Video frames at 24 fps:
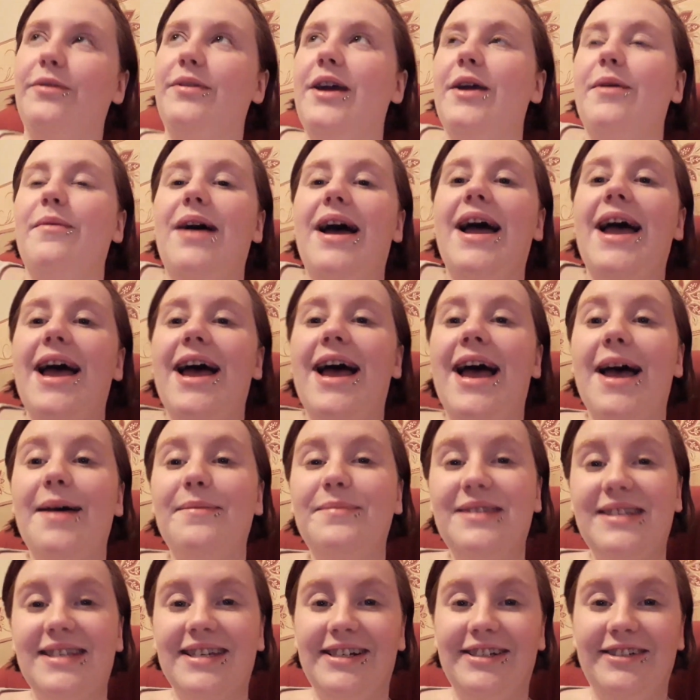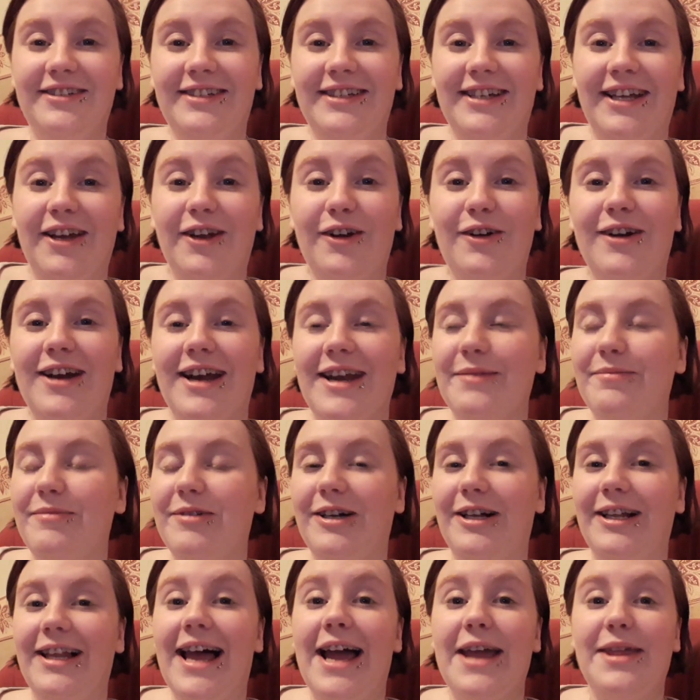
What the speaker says: They were absolutely incredible.